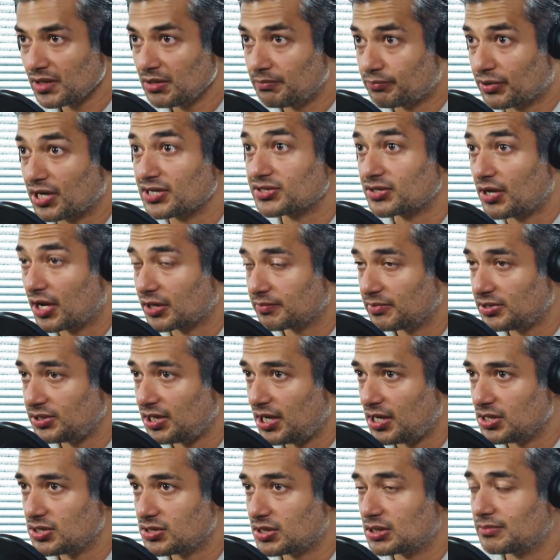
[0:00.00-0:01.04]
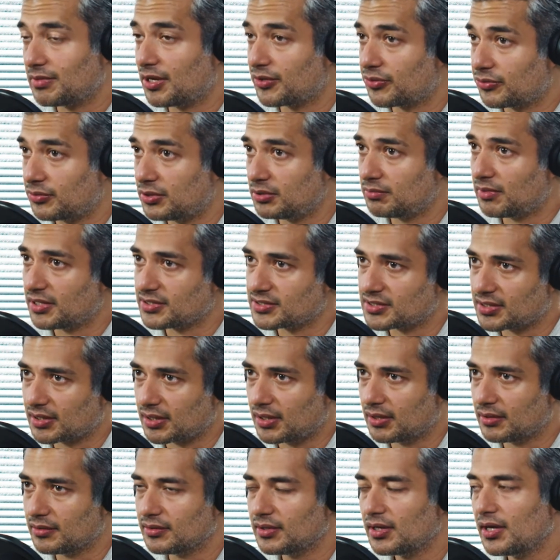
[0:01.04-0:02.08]
breast augmentation about 3 months
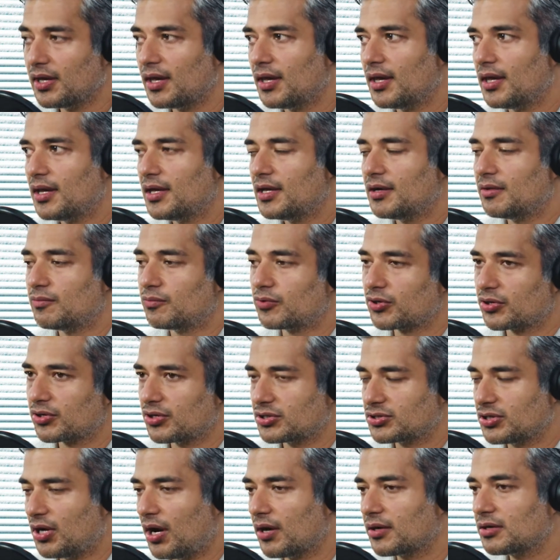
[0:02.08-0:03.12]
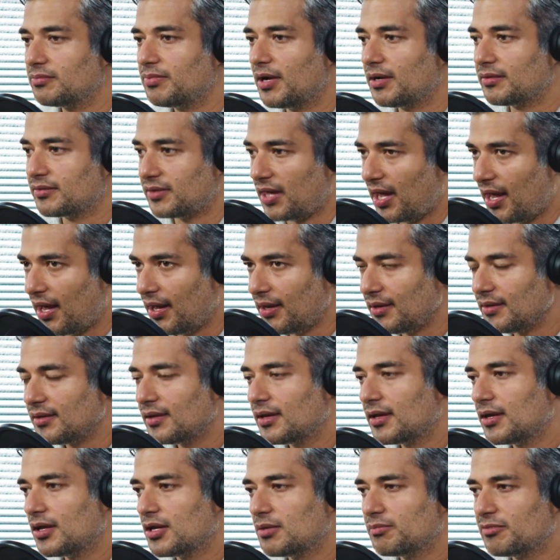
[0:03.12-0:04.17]
ago. We're going to talk about that.
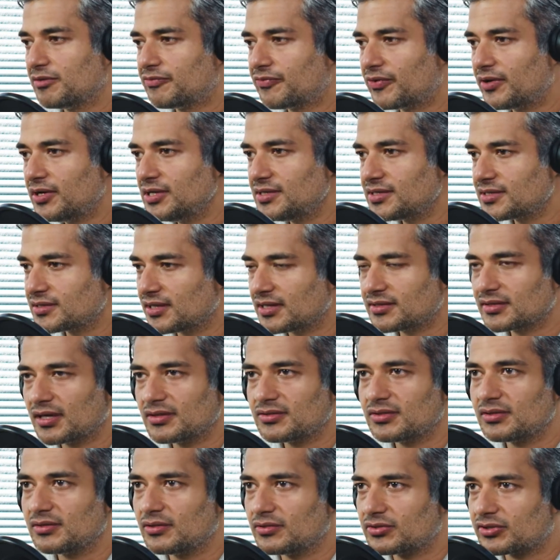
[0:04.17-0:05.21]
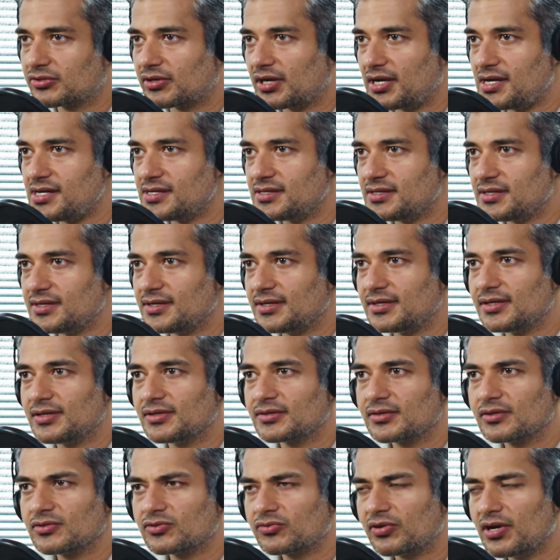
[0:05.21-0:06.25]
But first, let's get to know Tracey.
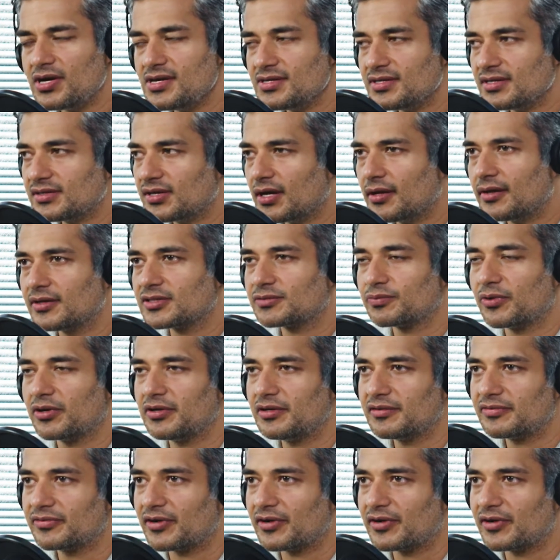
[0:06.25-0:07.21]
So Tracey, tell us where you're